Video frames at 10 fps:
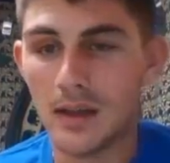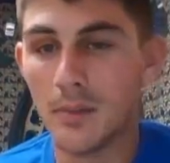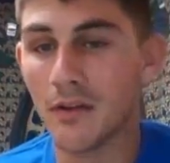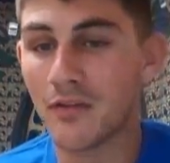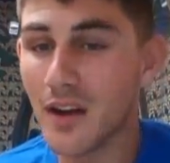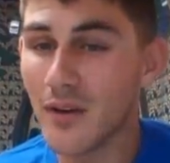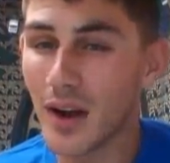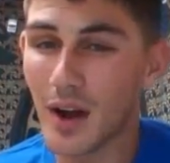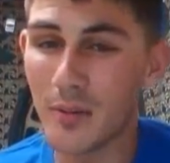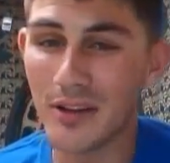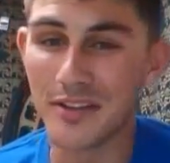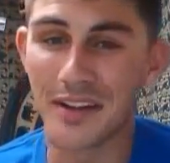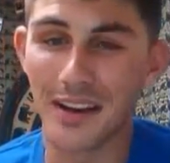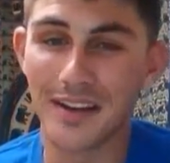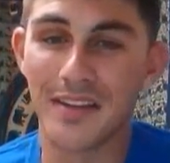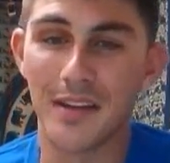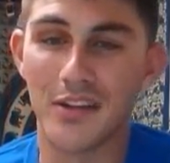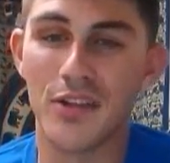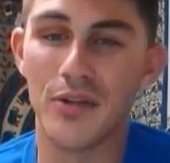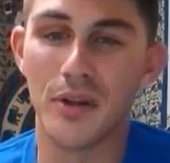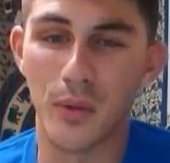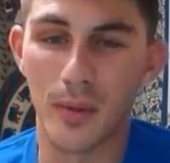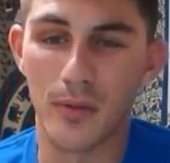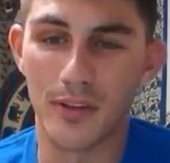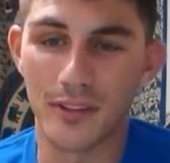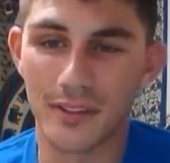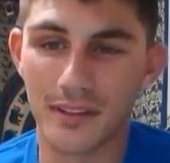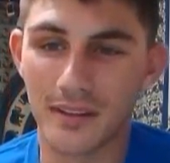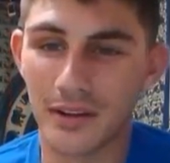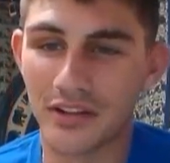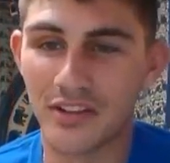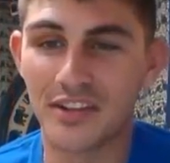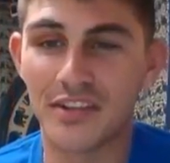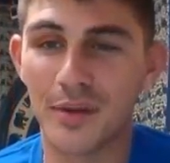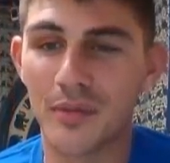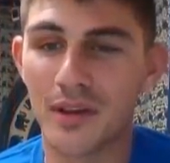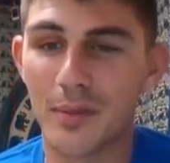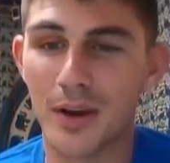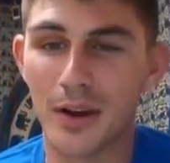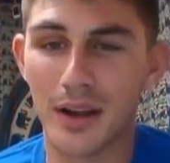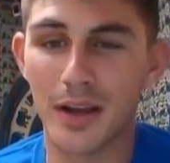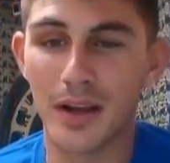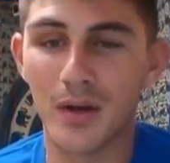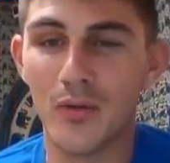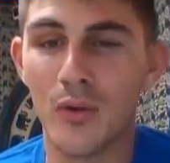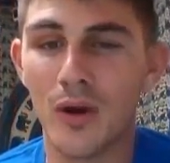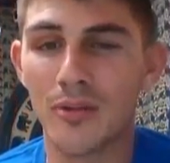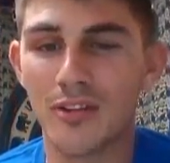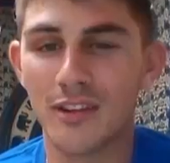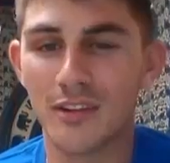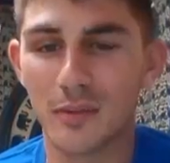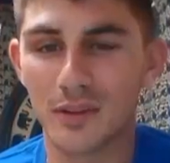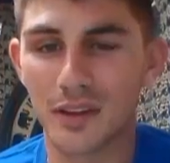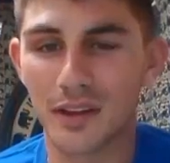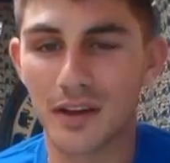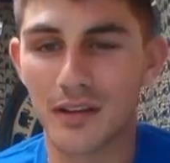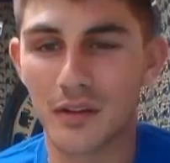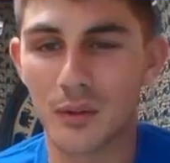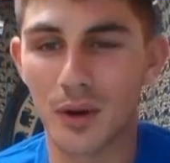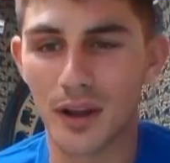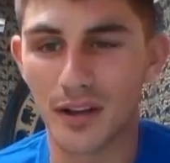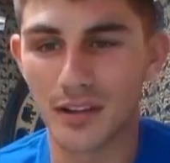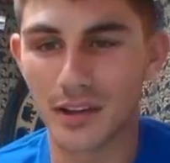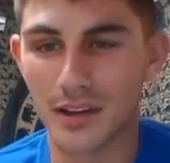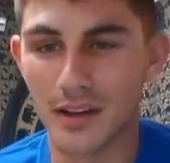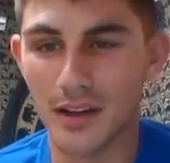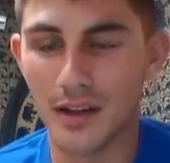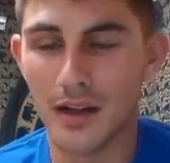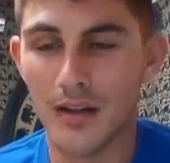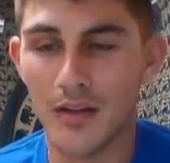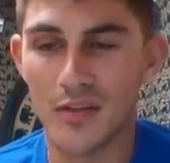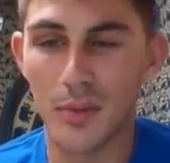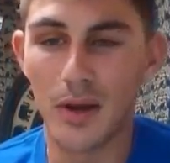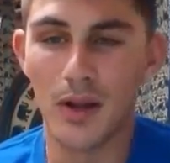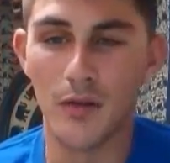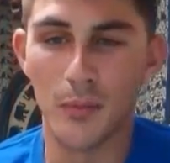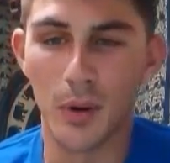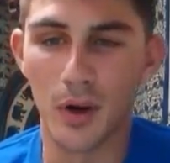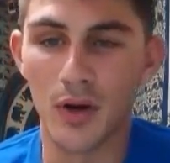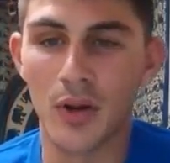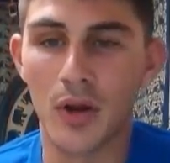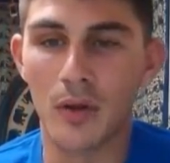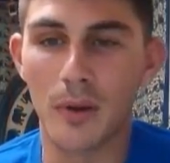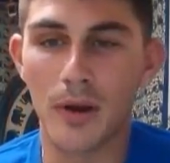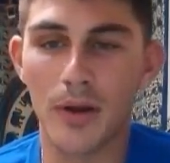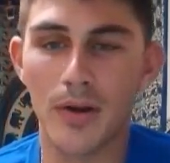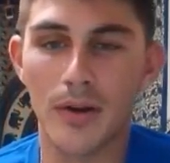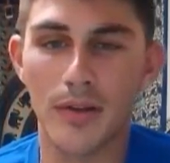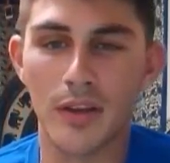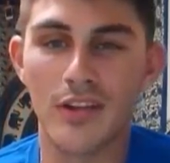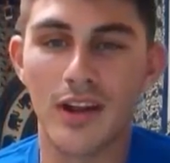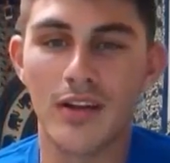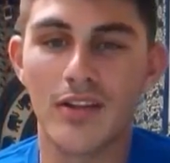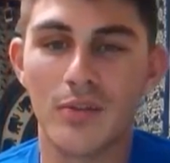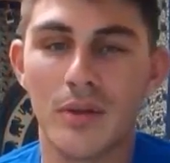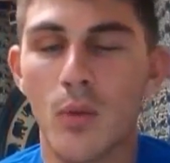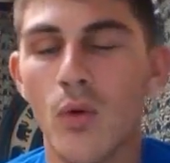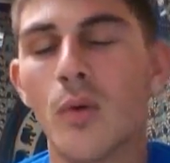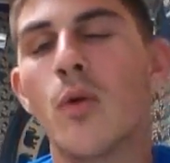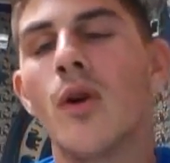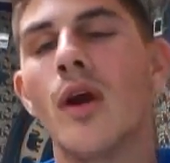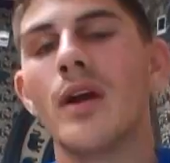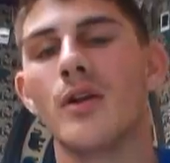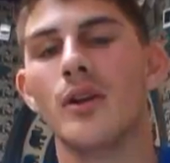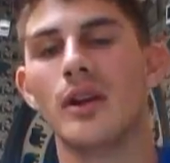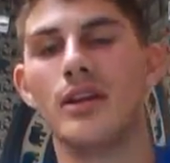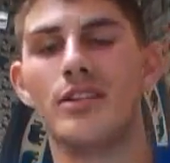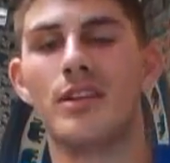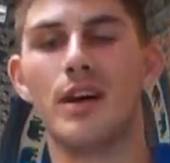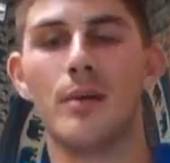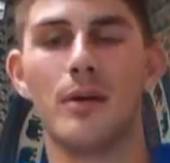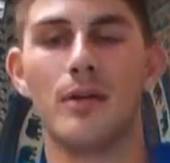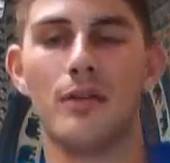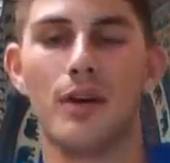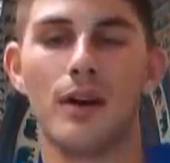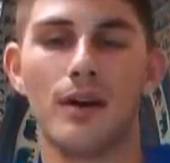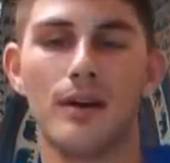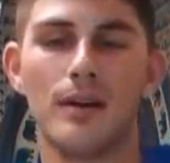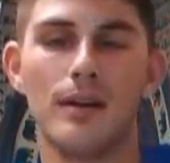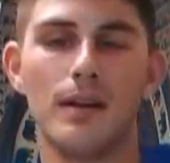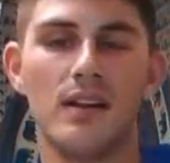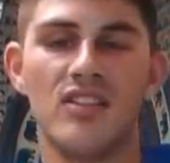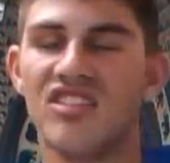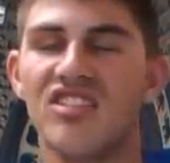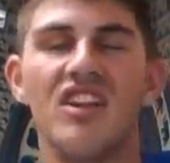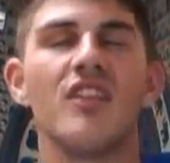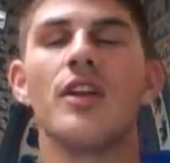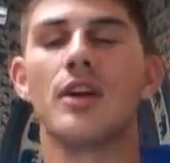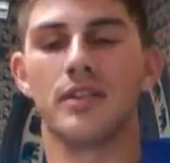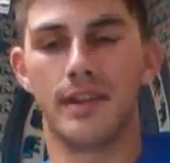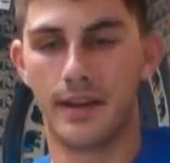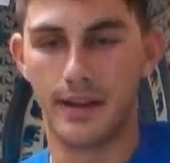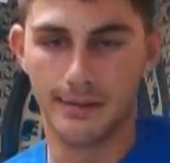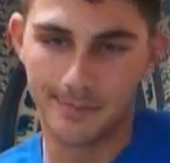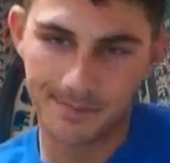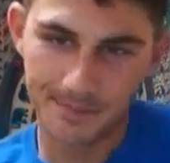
My favorite hobby is collecting and shooting weapons. There's just something about getting a new weapon system and taking it to the range. The smell of burned gunpowder and the challenge to be more and more accurate each time I fire. It's just nothing else like it.